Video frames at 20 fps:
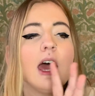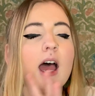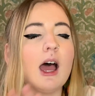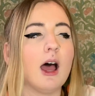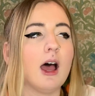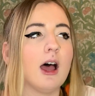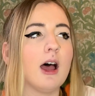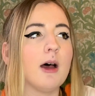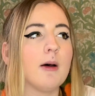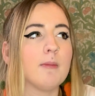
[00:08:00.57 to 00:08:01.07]

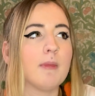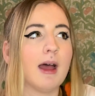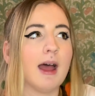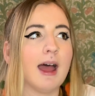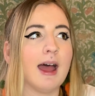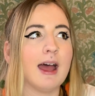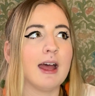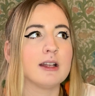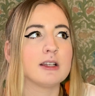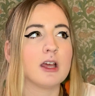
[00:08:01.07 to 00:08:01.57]

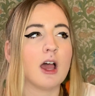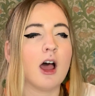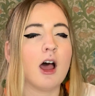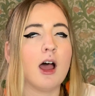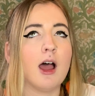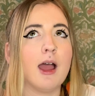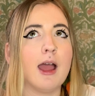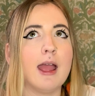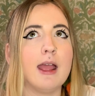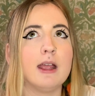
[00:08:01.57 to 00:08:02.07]
and
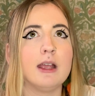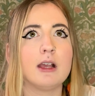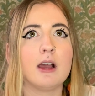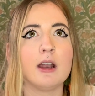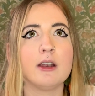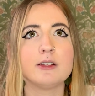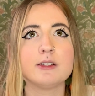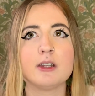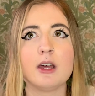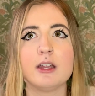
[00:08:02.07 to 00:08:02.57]
I
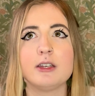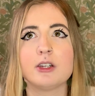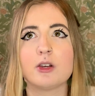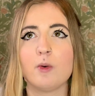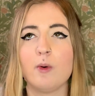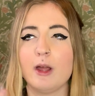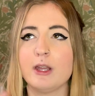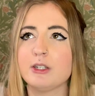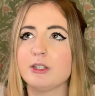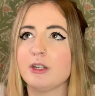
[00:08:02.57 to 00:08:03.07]
kind of started to
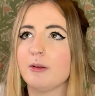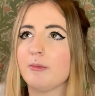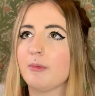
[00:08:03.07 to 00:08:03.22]
question